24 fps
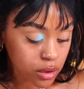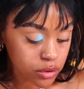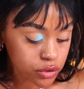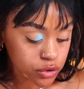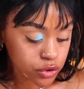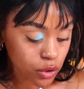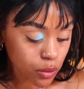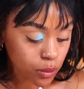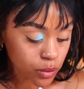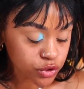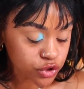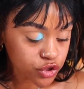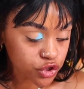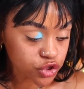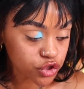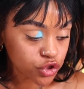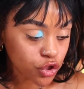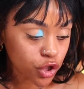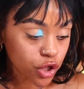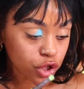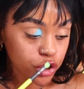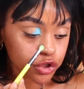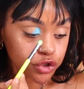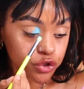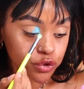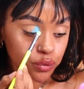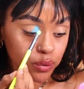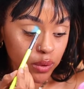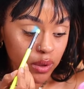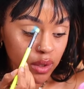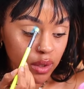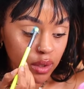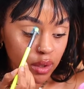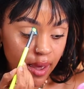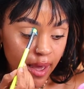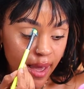So we're just gonna do
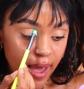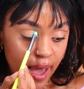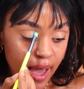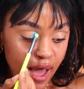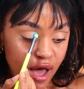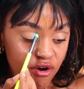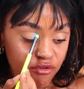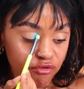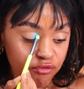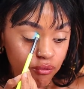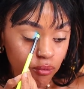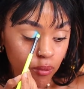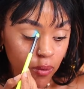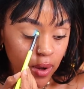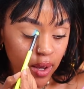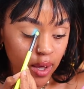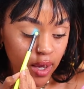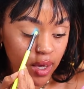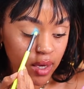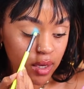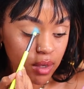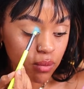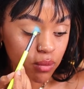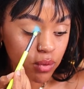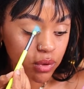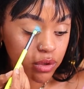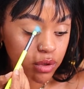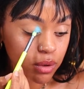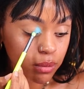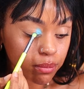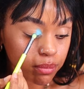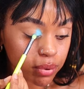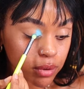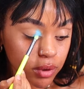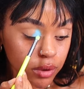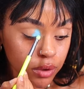it halfway with the
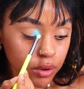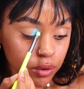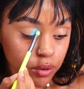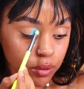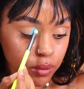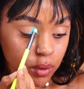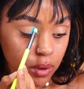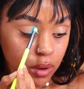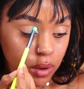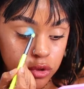blue.